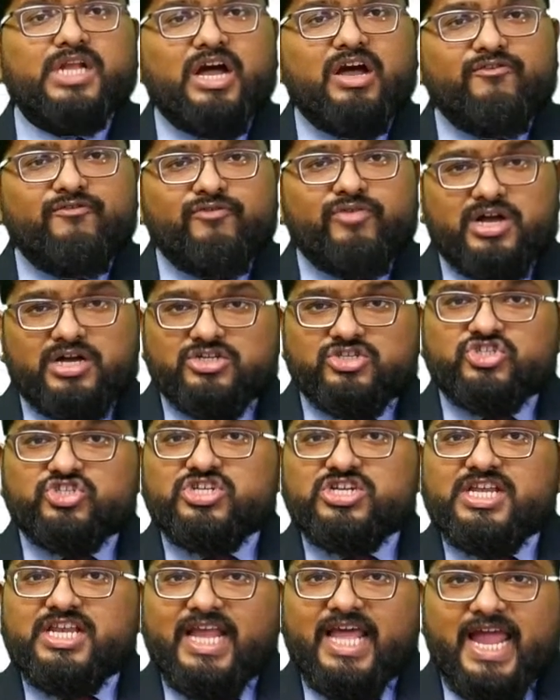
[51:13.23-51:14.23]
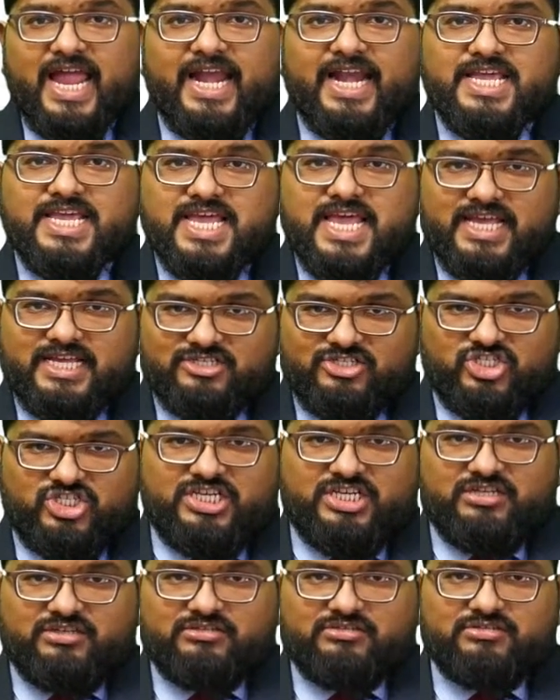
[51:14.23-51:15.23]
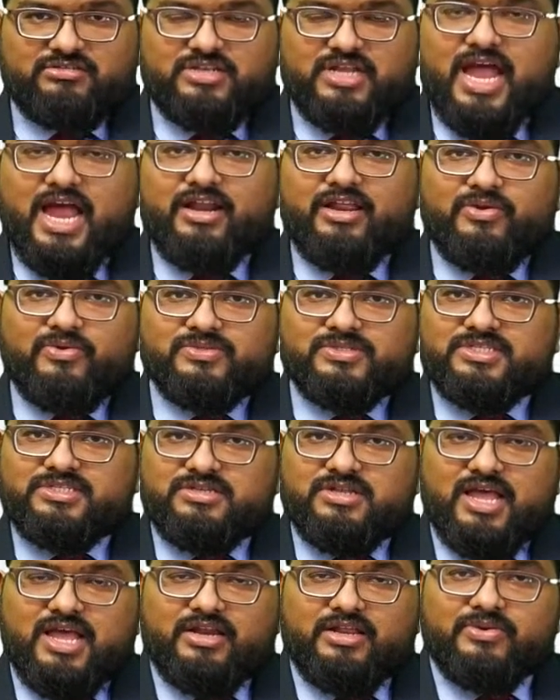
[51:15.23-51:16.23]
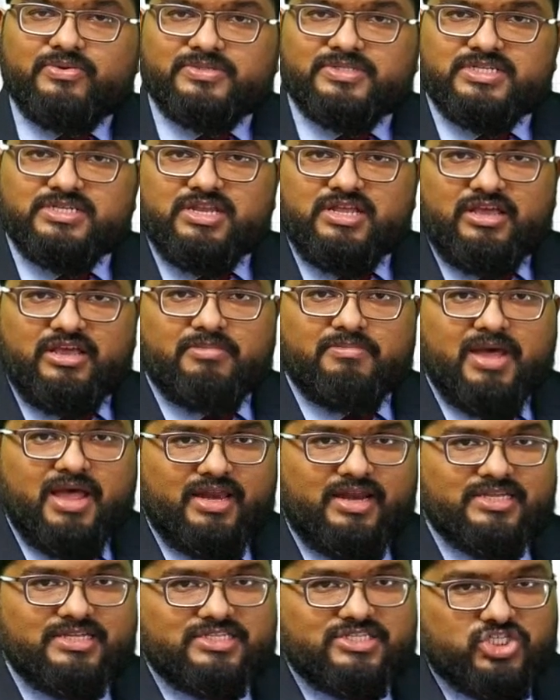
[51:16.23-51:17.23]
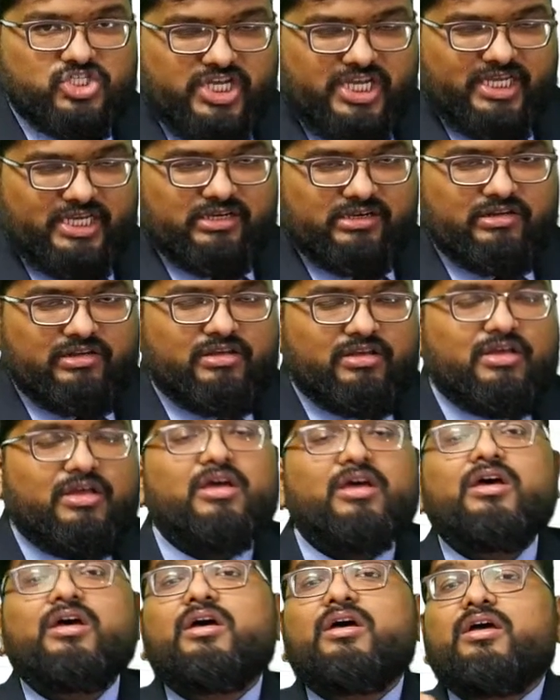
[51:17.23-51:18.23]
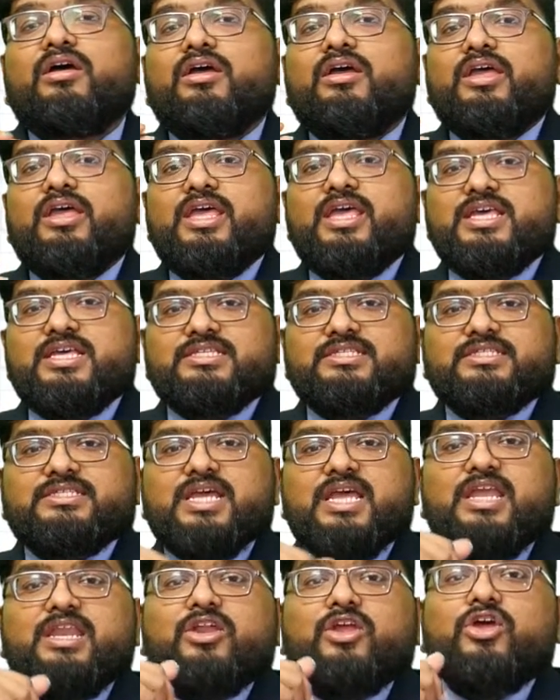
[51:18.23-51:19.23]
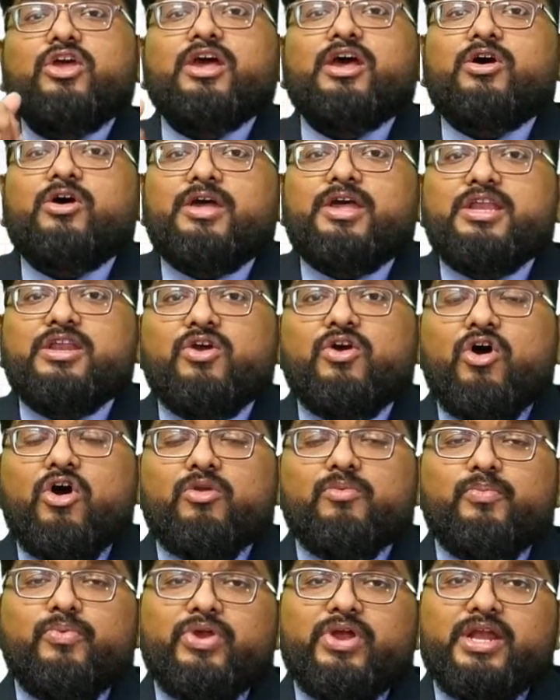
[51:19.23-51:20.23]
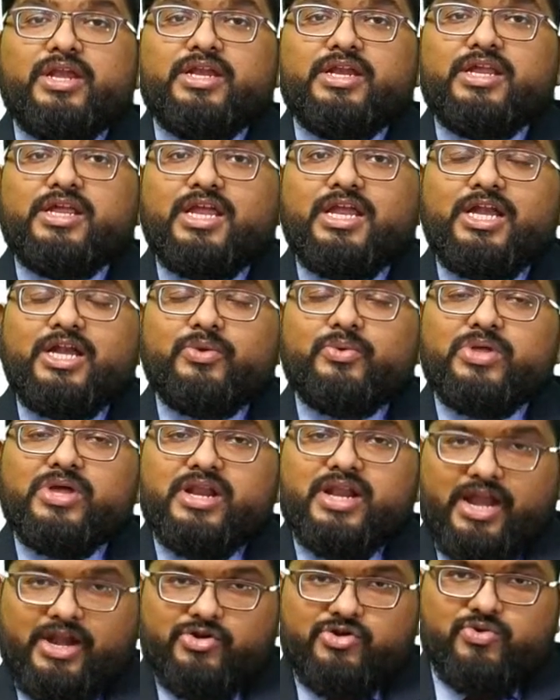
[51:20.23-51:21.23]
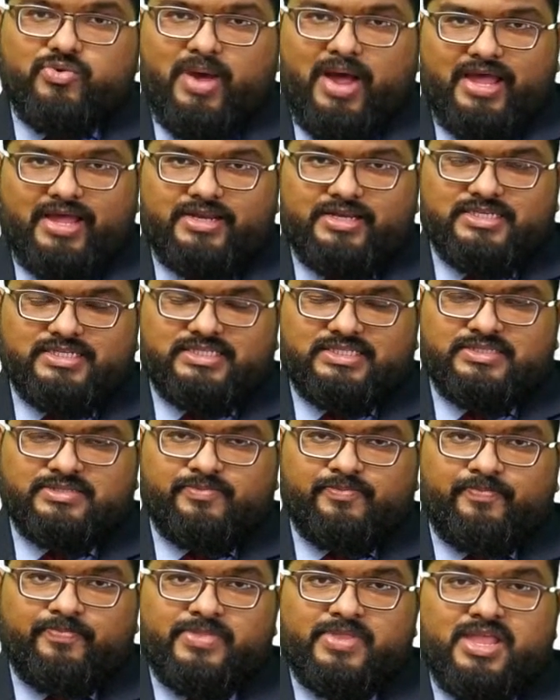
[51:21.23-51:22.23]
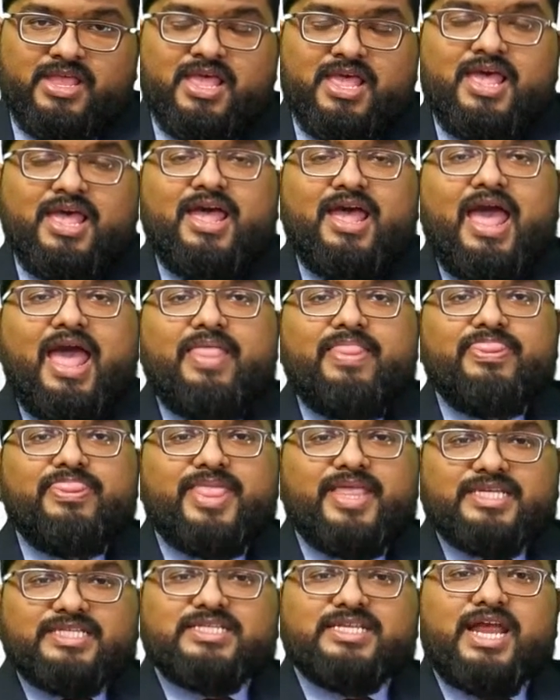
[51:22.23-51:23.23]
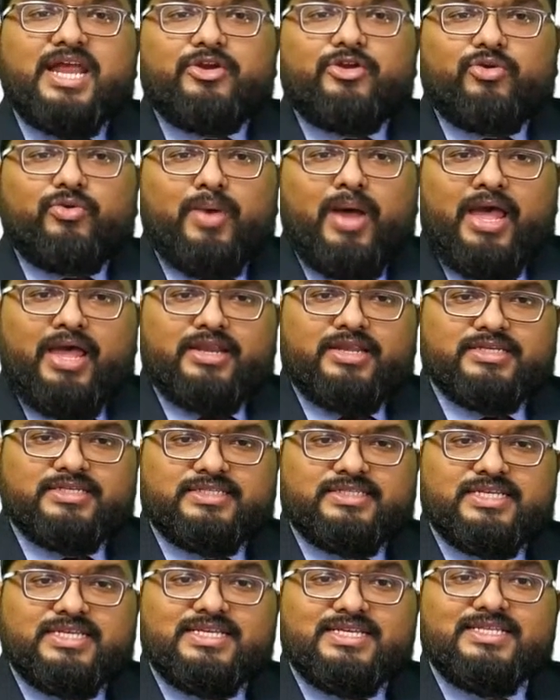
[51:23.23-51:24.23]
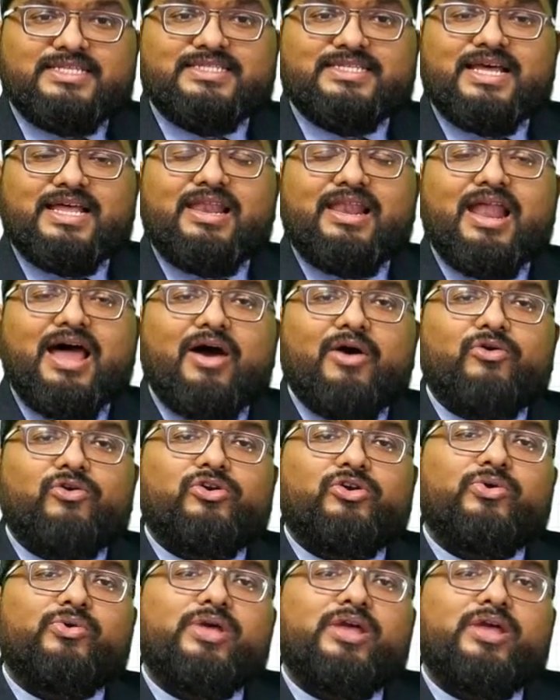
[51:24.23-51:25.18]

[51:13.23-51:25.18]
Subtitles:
A functional ADA gene, adenosine deaminase gene, is incorporated into the retrovirus, and this retrovirus is allowed to